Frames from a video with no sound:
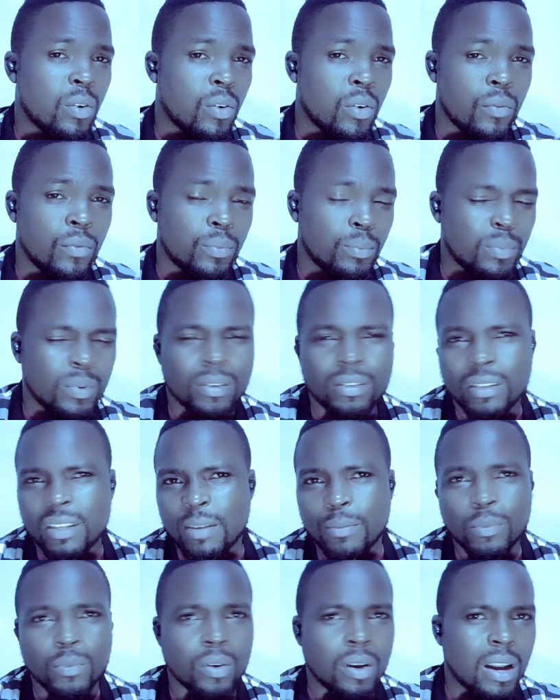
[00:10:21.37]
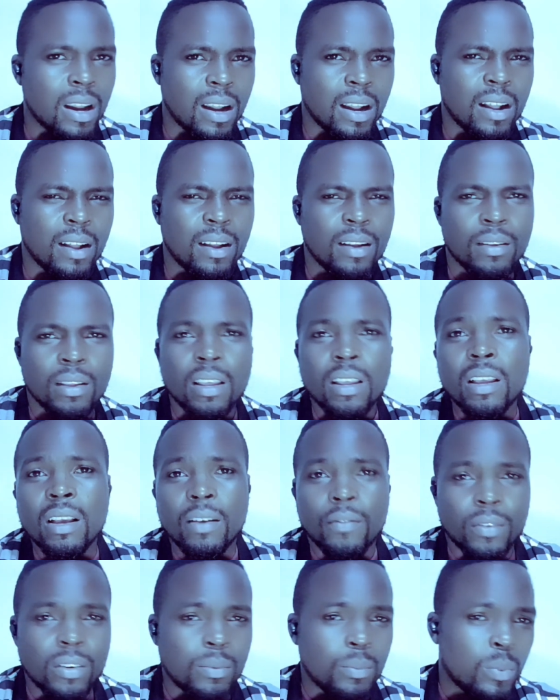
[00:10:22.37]
it's your first time to
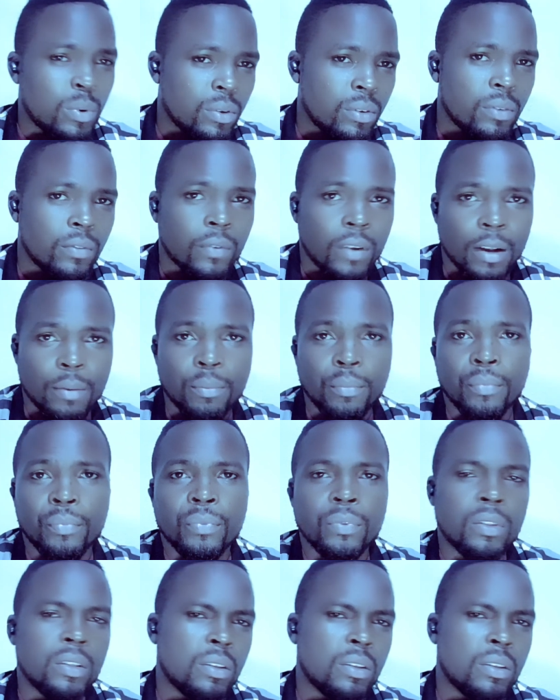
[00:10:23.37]
have a poultry farm,